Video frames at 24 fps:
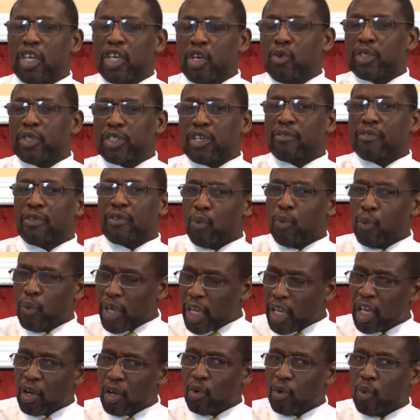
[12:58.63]
He was of the
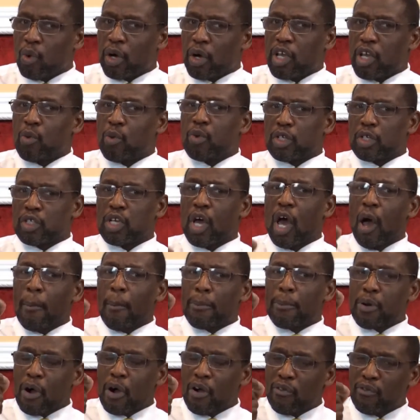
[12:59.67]
wicked one. He was
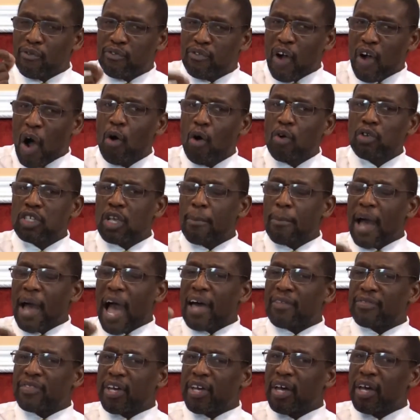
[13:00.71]
provoked
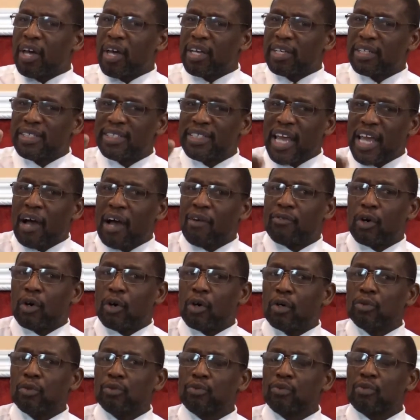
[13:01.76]
by the
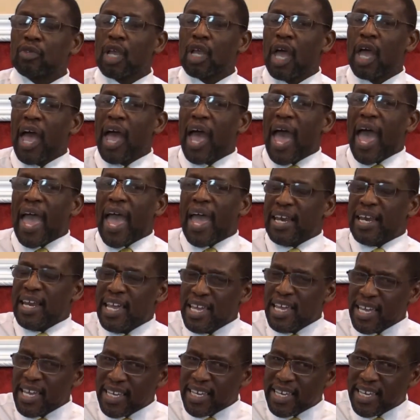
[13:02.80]
devil, and
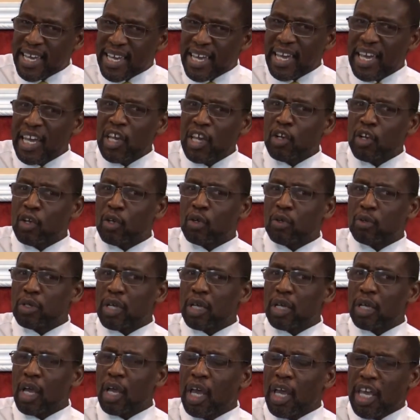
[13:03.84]
he killed
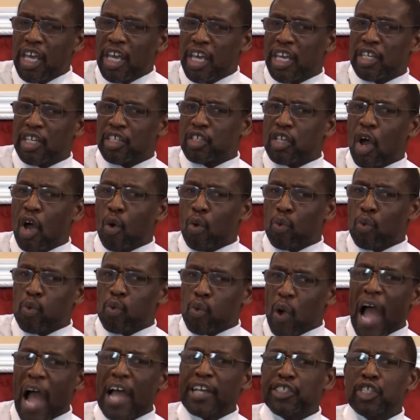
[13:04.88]
his
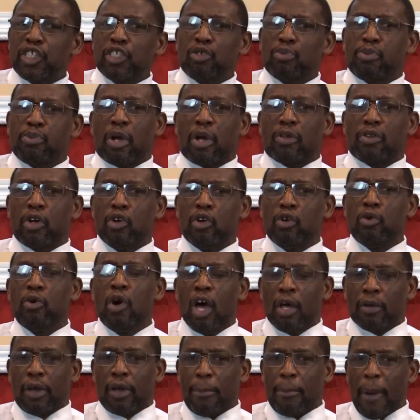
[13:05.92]
righteous brother, who
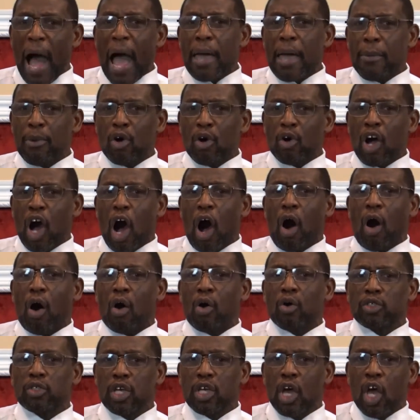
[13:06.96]
the Bible
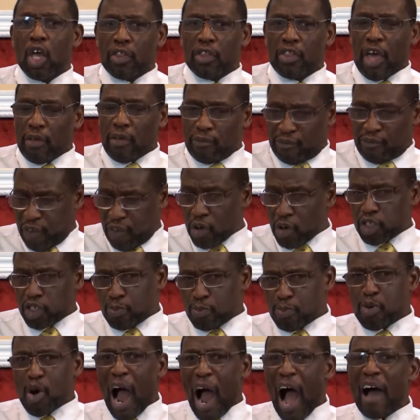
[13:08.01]
calls the
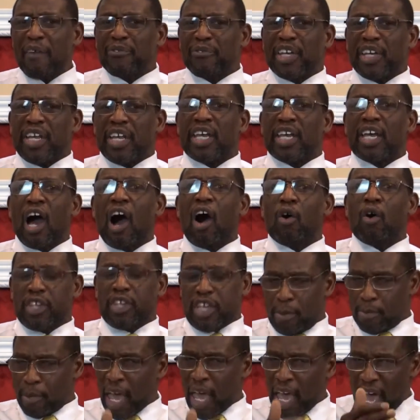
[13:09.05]
first prophet. He called
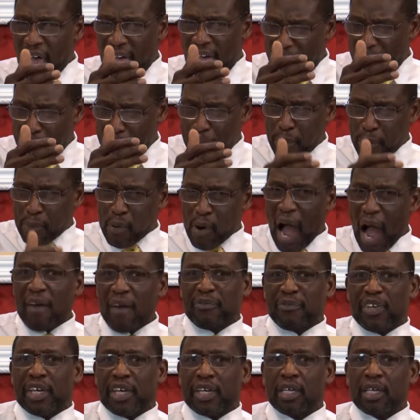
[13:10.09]
him a
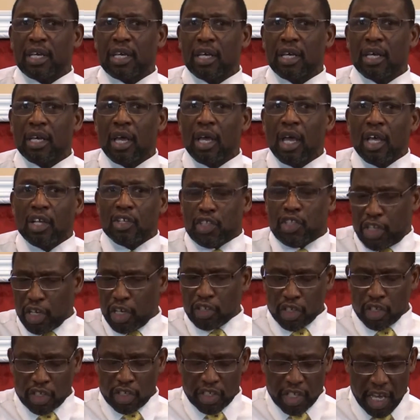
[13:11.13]
prophet.
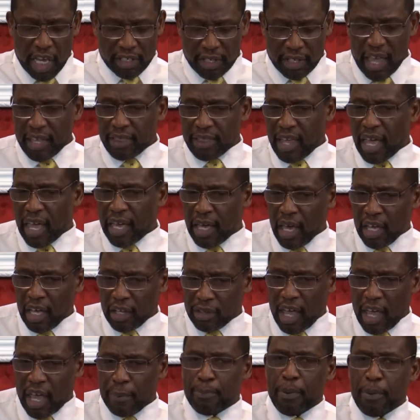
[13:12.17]
Jesus says that they,
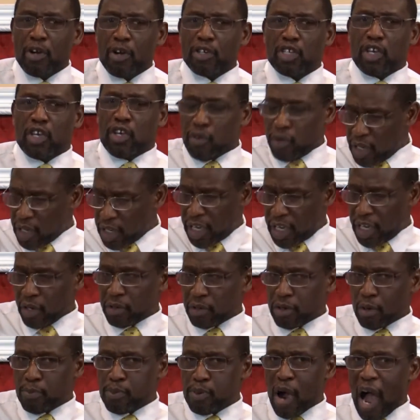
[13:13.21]
they persecute and kill
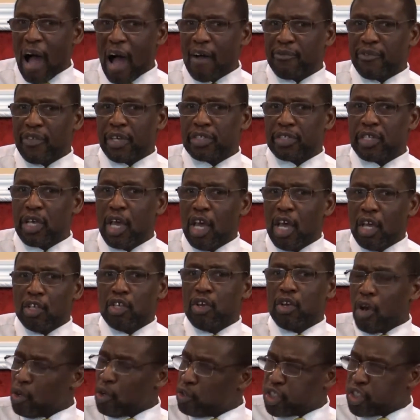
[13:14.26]
the prophets,
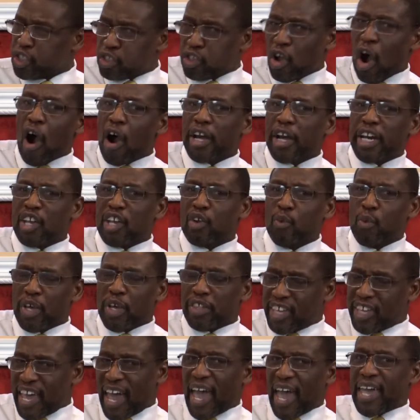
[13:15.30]
you know, starting
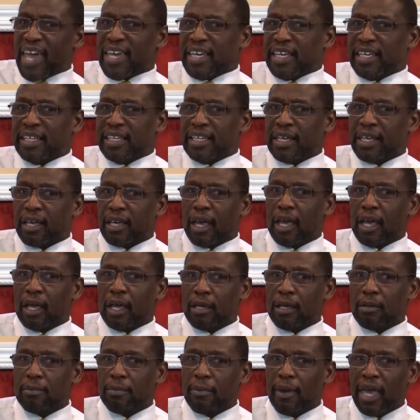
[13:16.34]
with Abel.
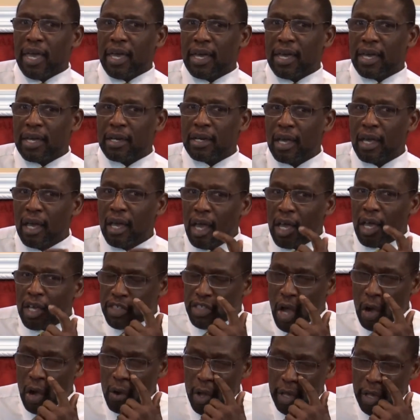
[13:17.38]
Amen.
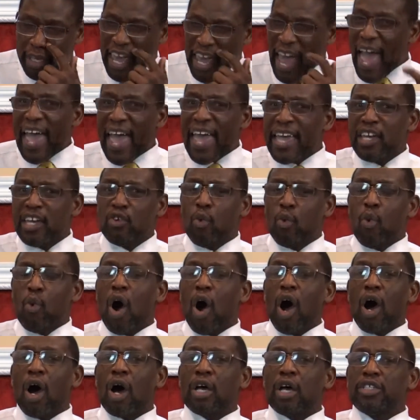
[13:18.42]
So Abel
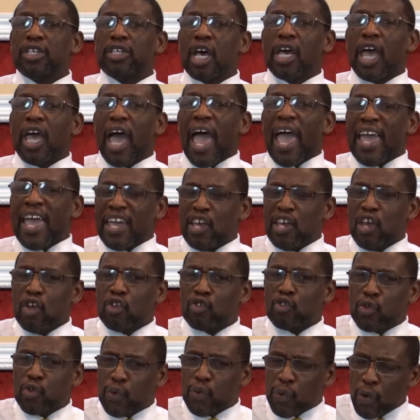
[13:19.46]
was a
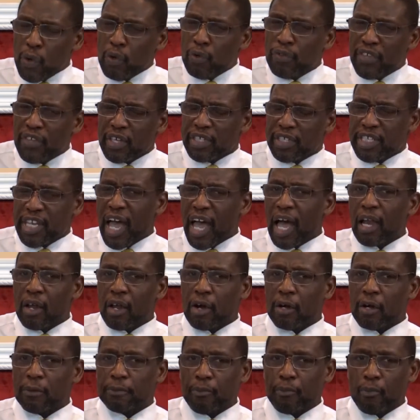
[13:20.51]
truth
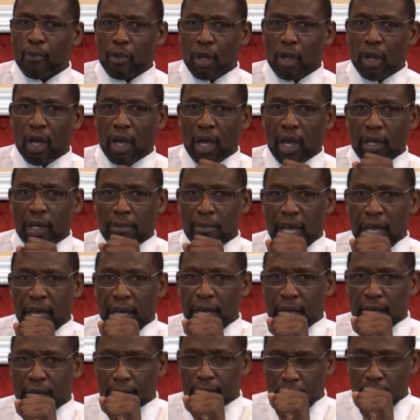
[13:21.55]
teller.
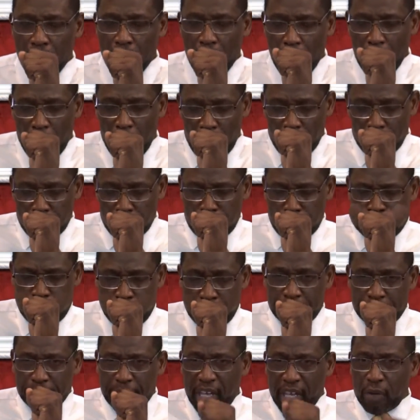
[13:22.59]
Amen.
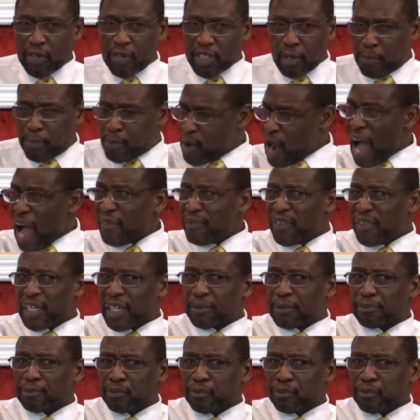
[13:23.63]
He was a prophet.